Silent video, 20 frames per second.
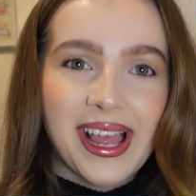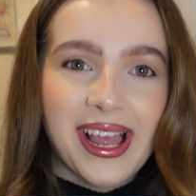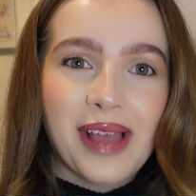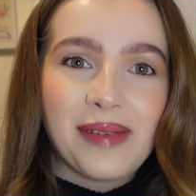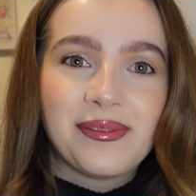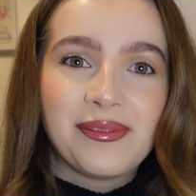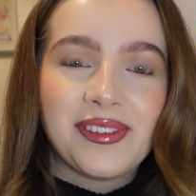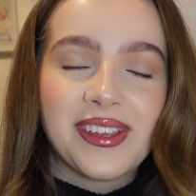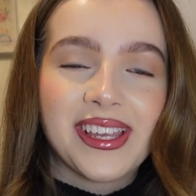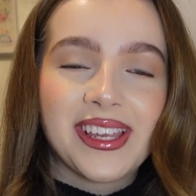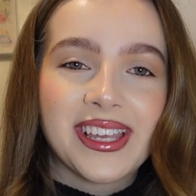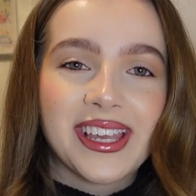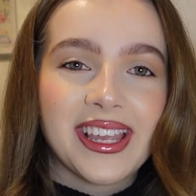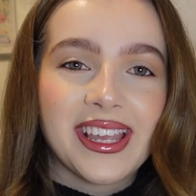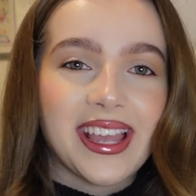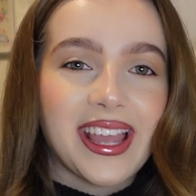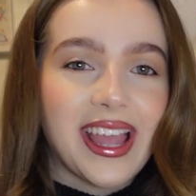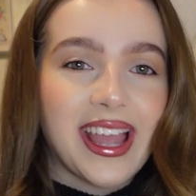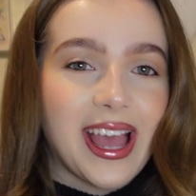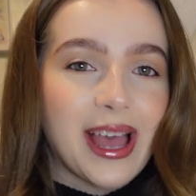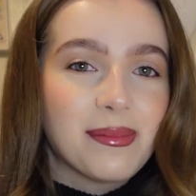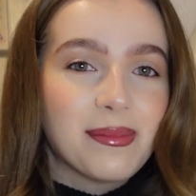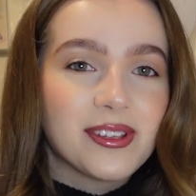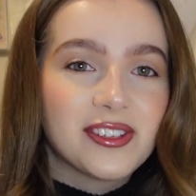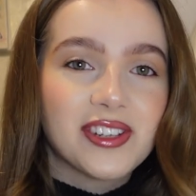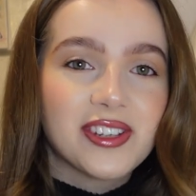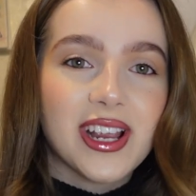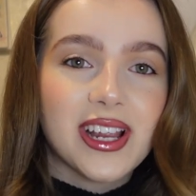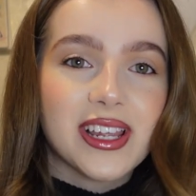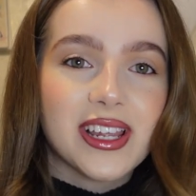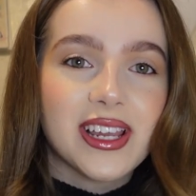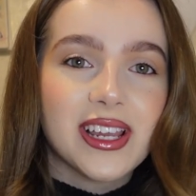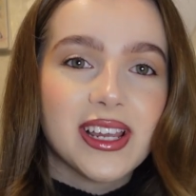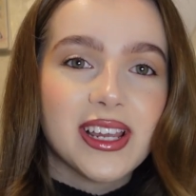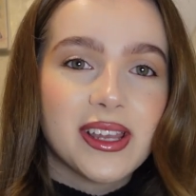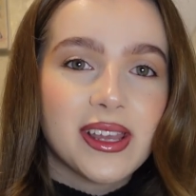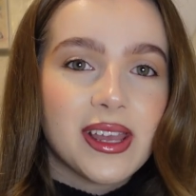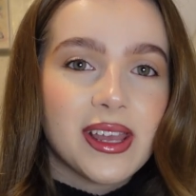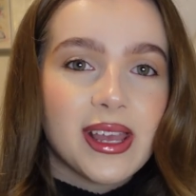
I'm thinking a habit tracker,